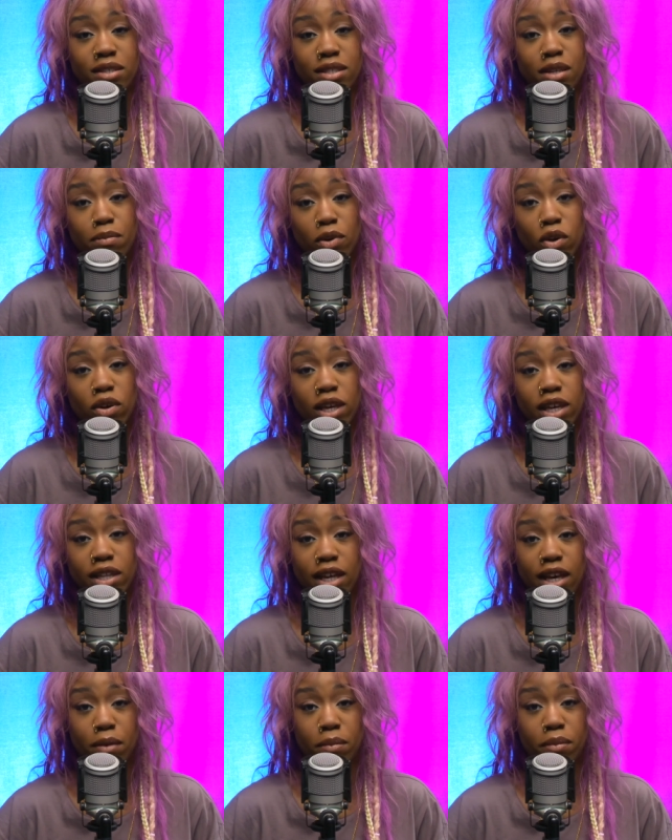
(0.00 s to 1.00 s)
than blocking
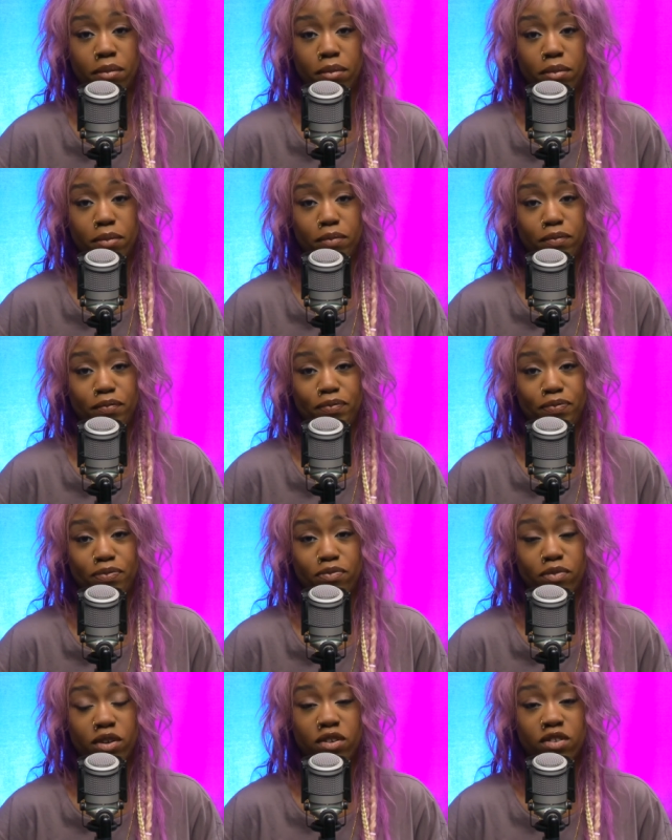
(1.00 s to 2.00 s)
them.
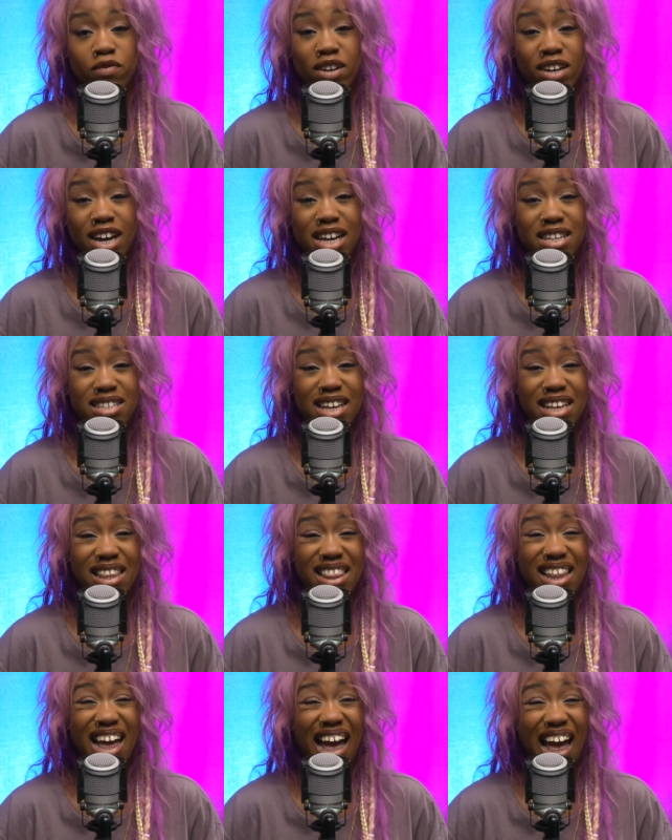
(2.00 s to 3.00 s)
Because for guys like
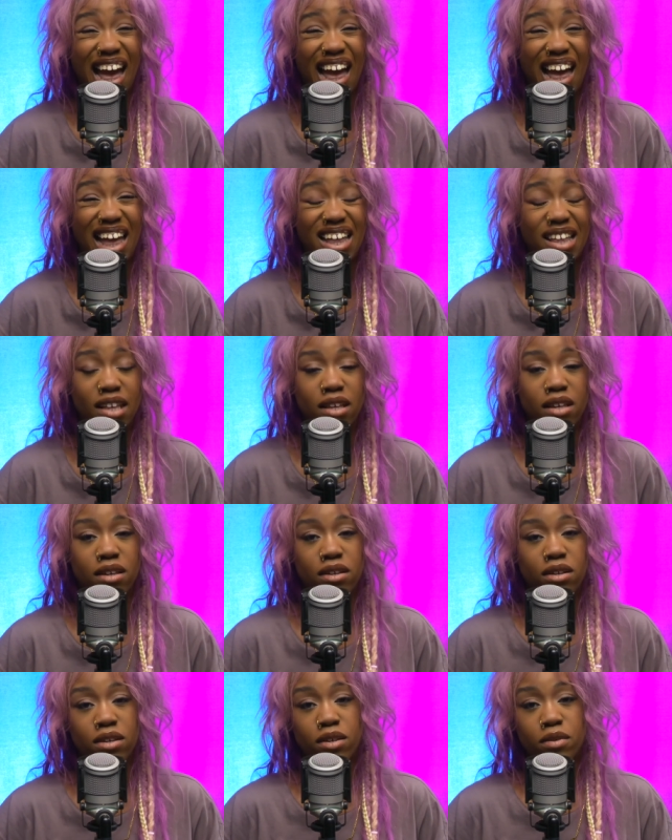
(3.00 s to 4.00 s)
that,
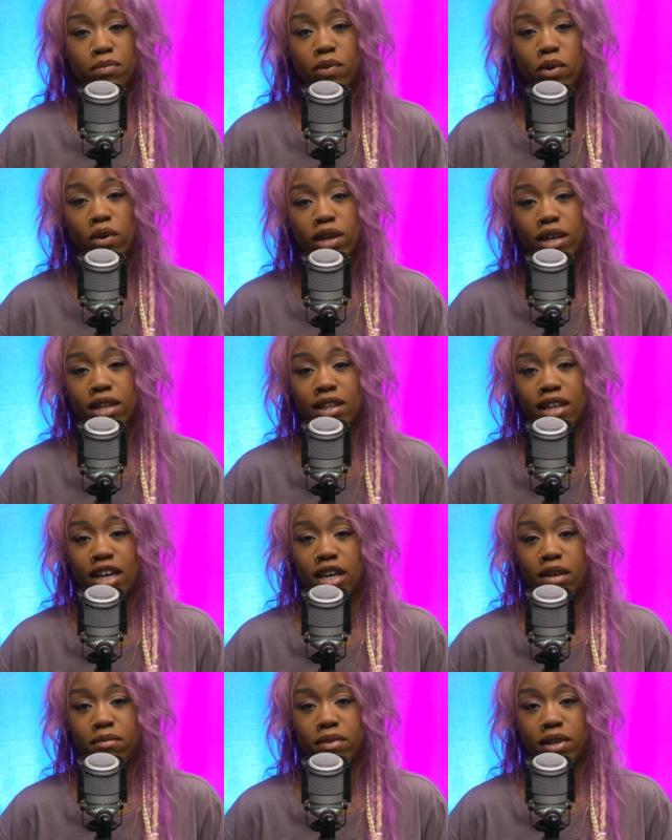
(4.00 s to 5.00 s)
blocking
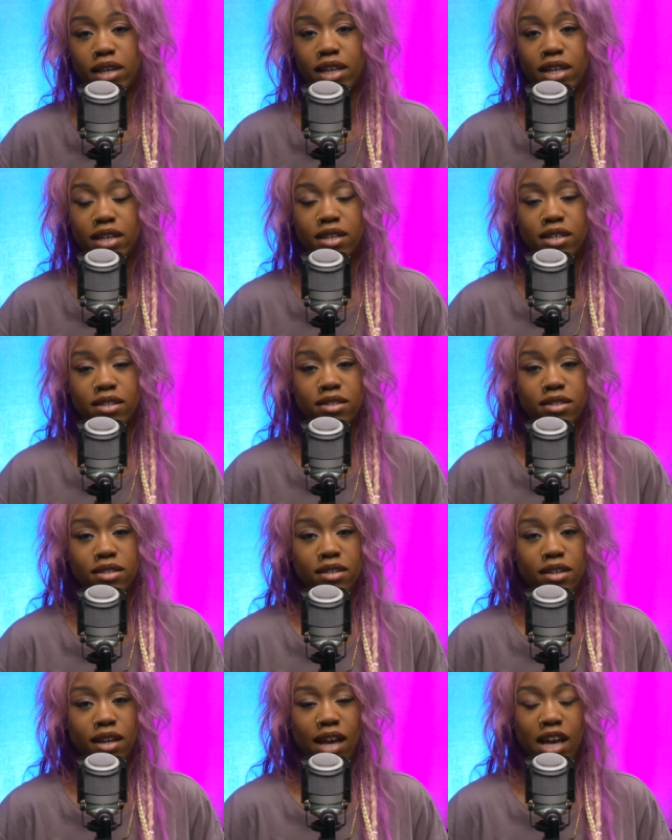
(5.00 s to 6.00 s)
them is
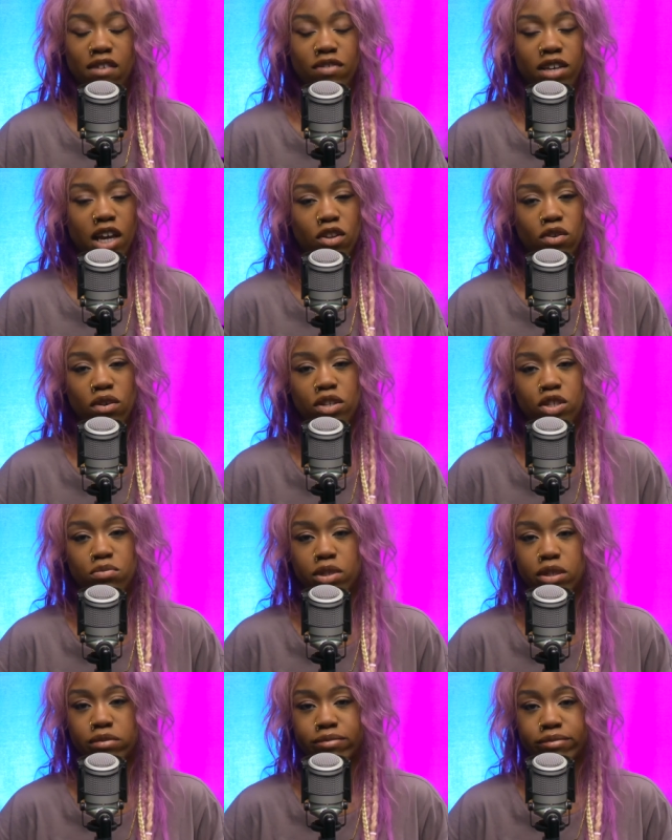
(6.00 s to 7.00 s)
heavy
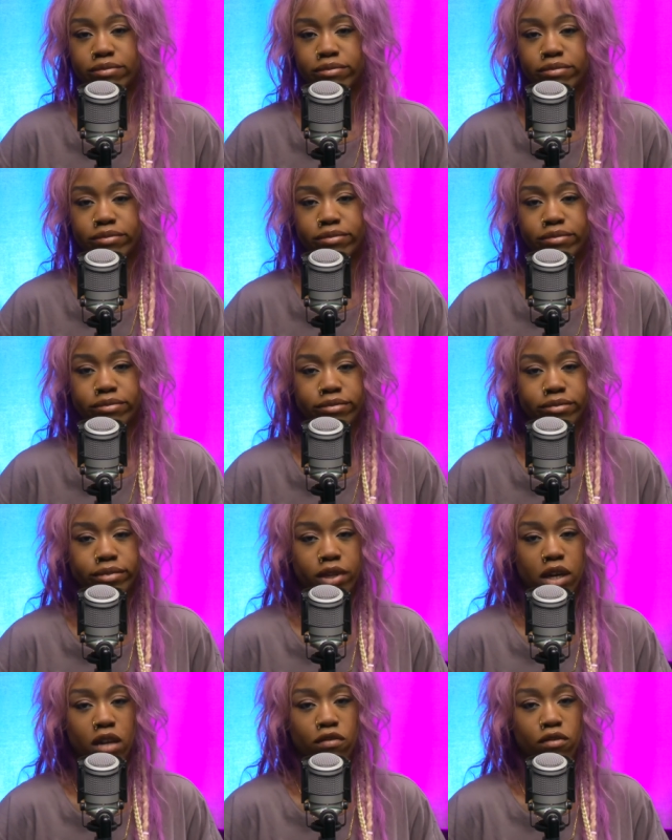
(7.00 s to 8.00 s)
acknowledgement,
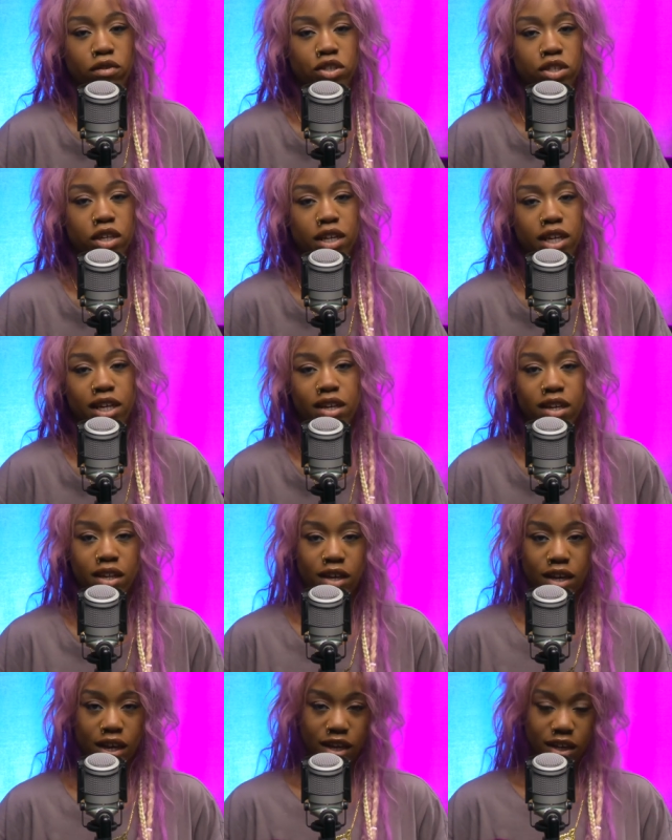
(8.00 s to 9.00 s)
unfortunately.
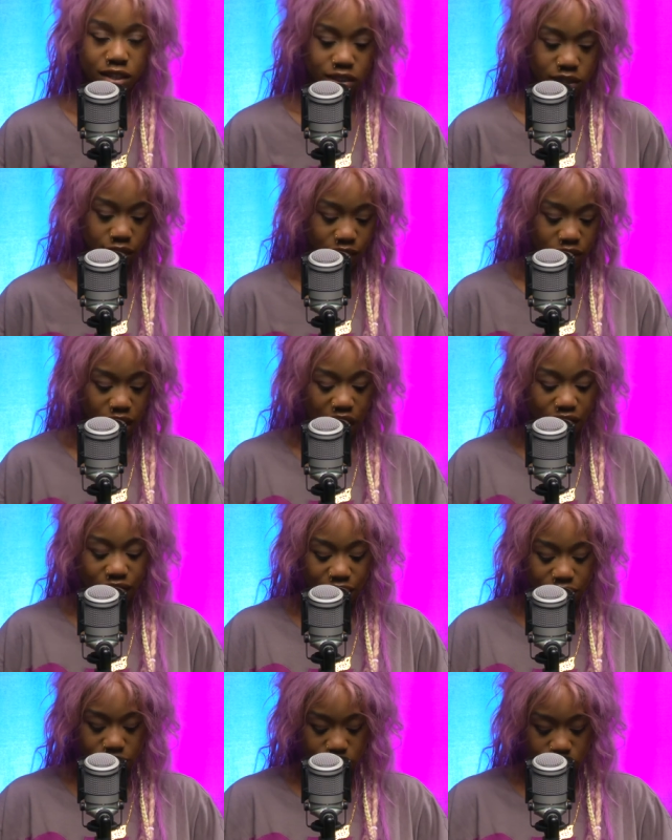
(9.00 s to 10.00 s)
And this is something that
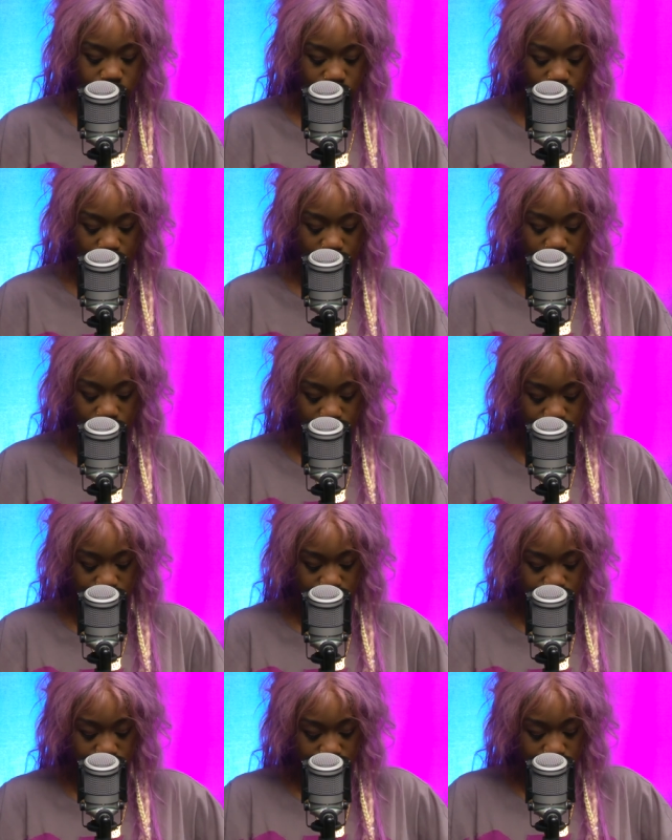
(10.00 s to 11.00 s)
I've had
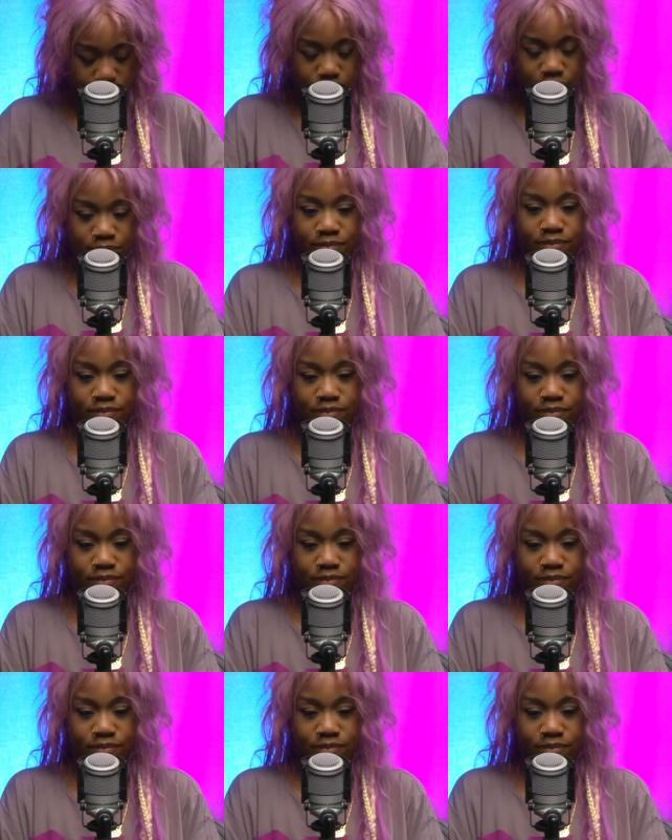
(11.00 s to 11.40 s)
to